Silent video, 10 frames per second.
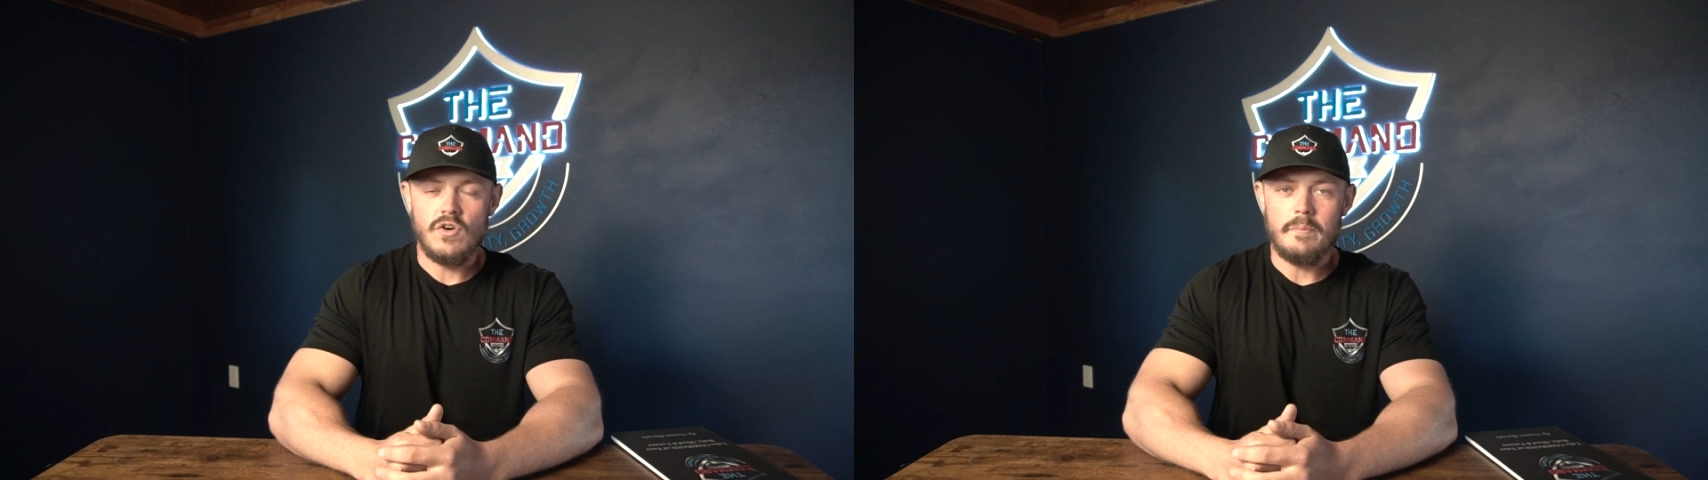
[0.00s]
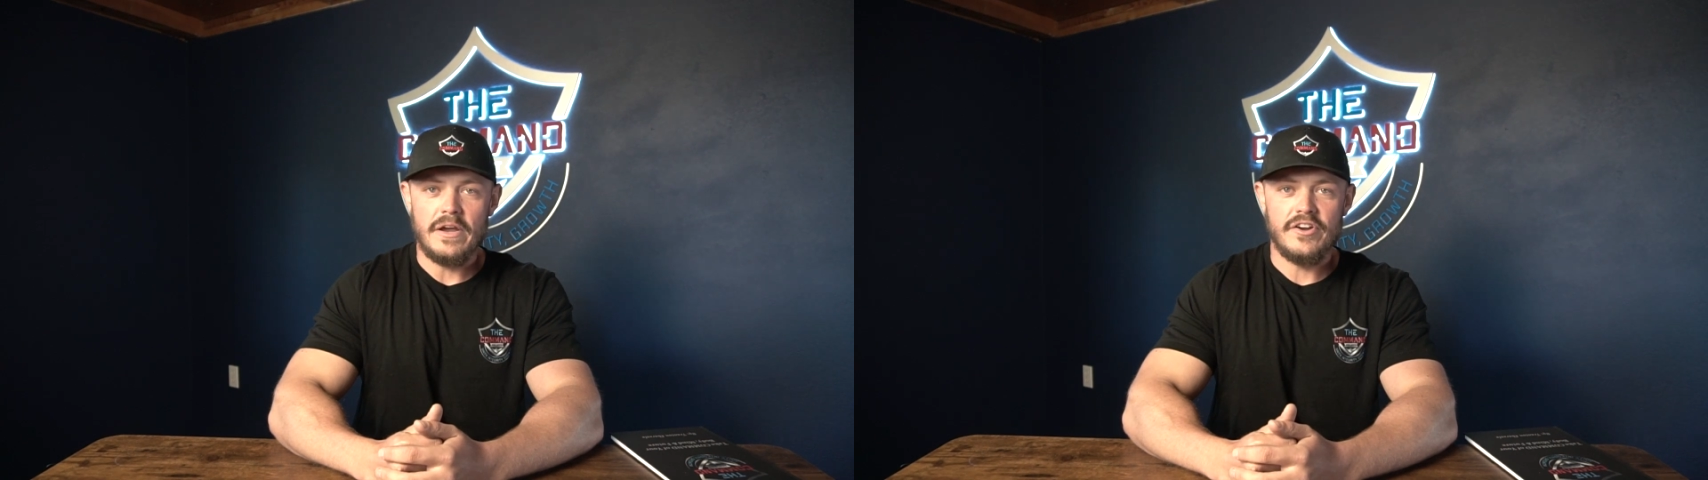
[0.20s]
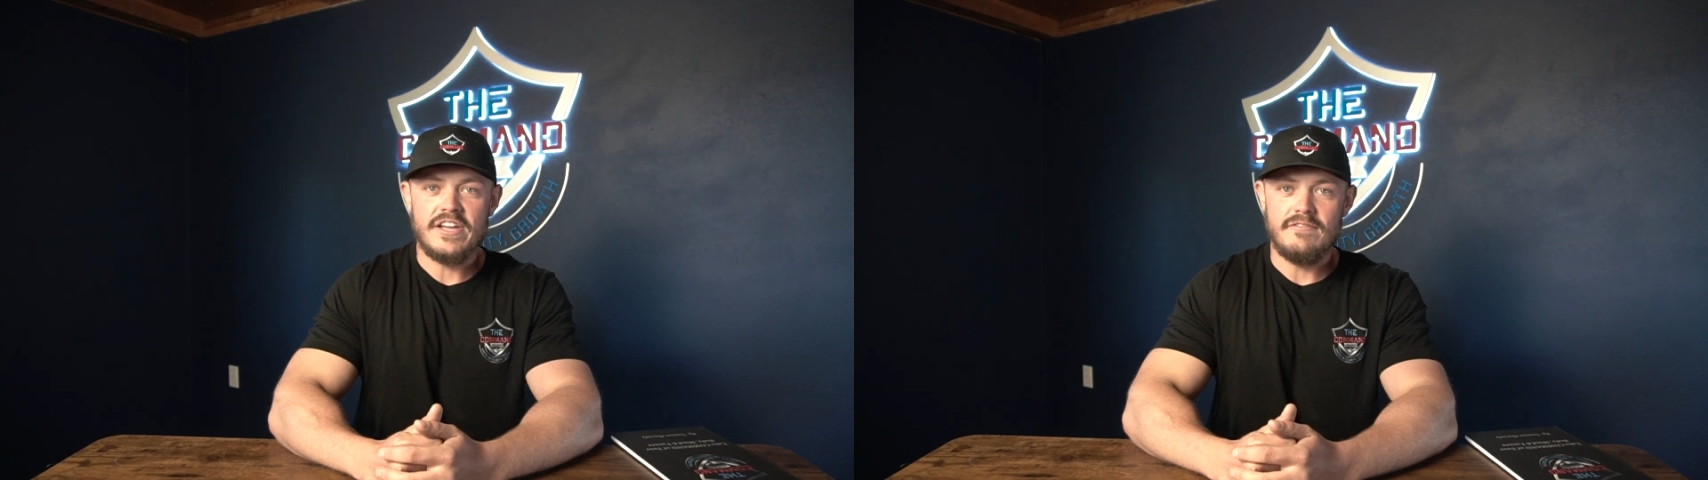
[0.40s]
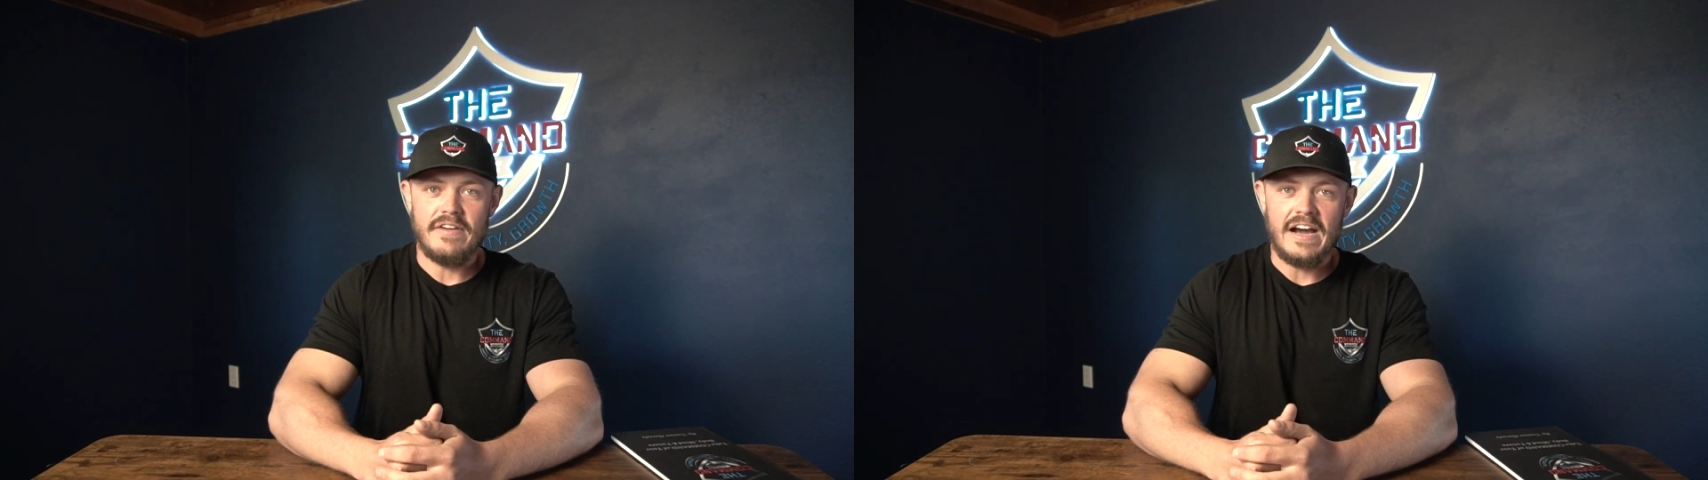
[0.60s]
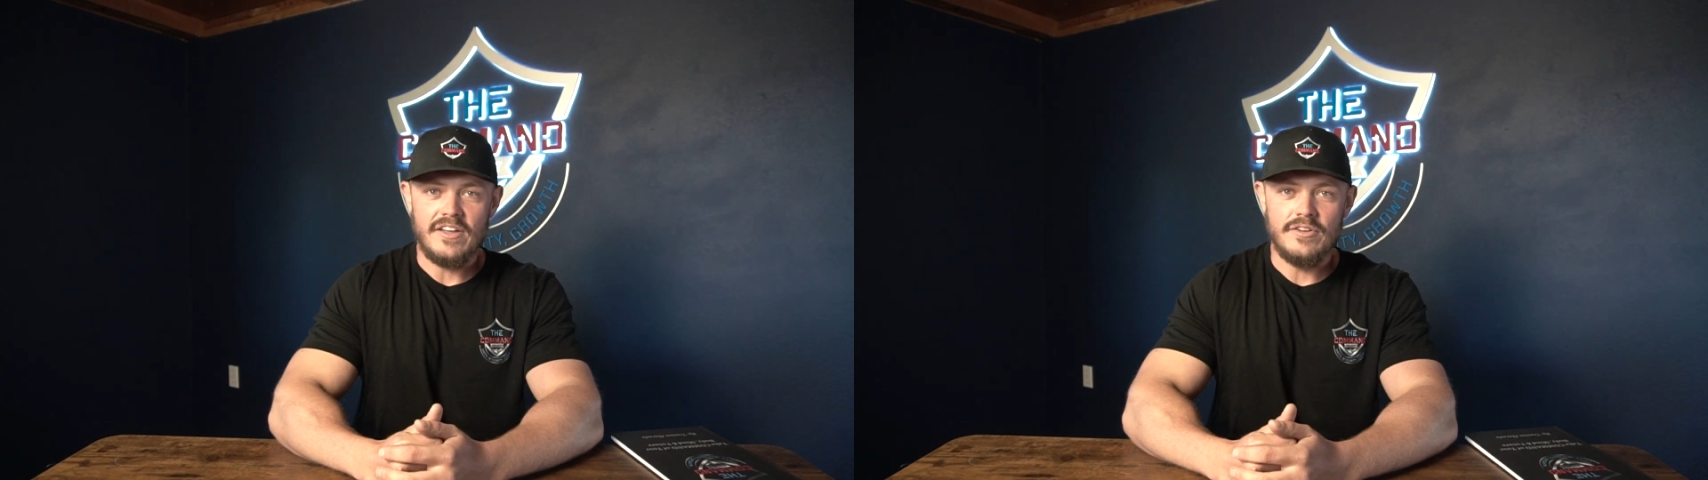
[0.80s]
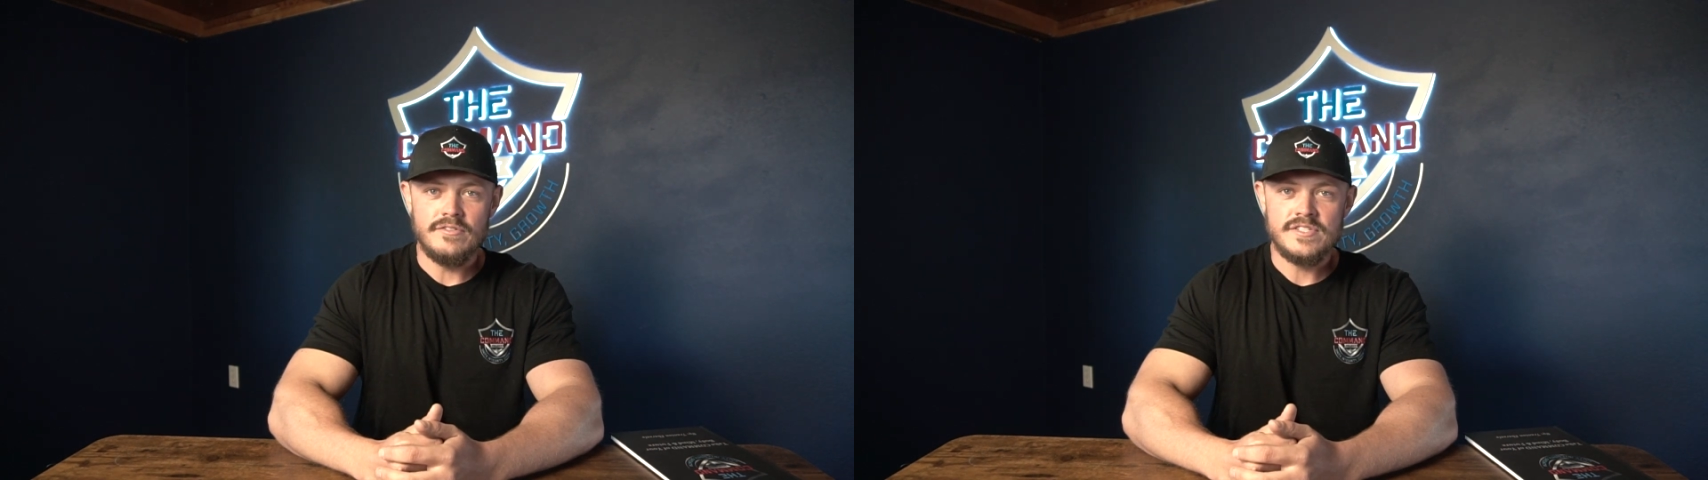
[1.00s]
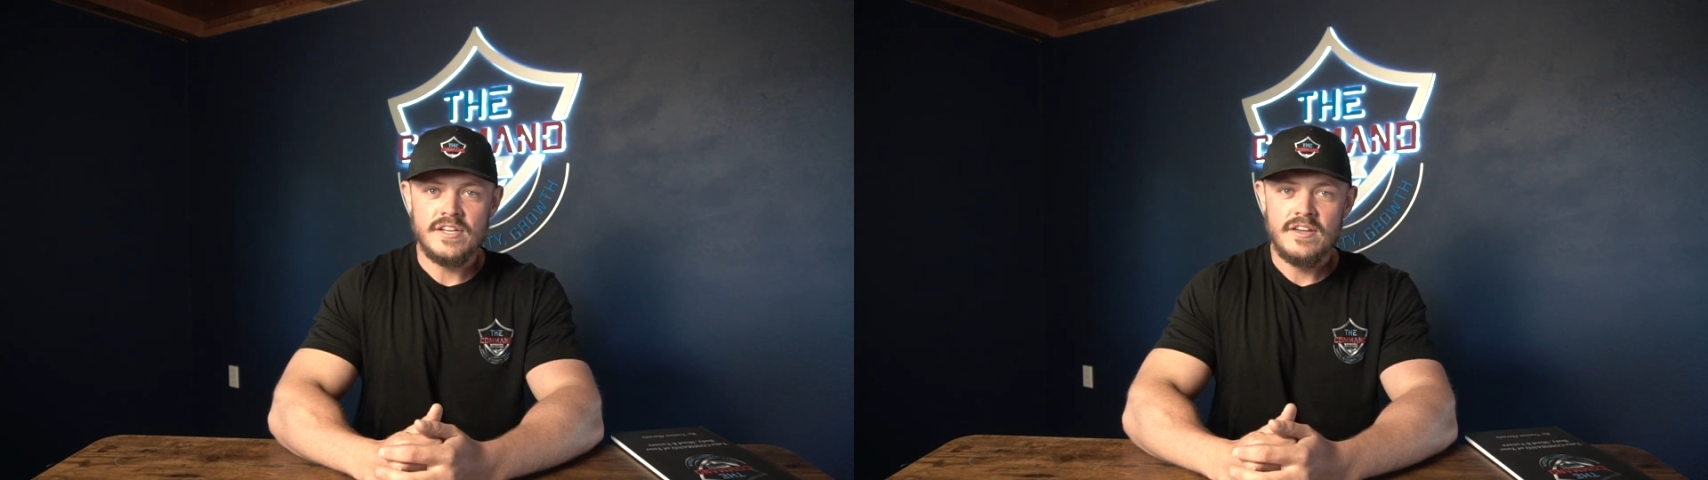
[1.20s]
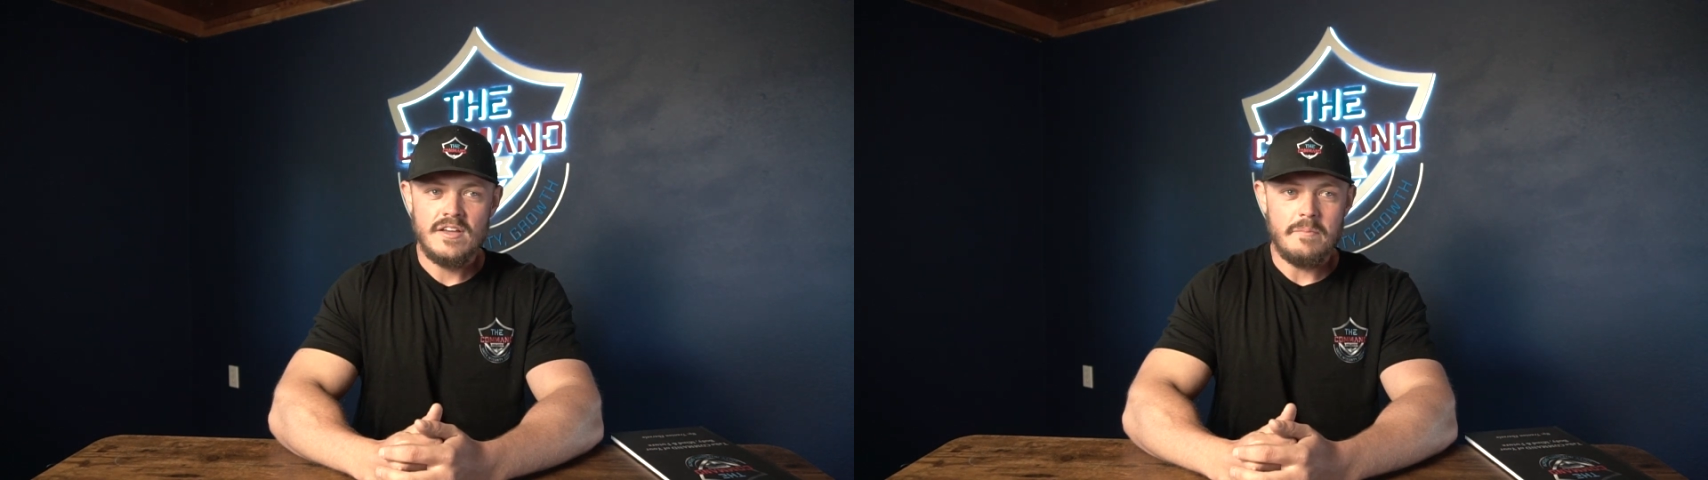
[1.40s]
American values,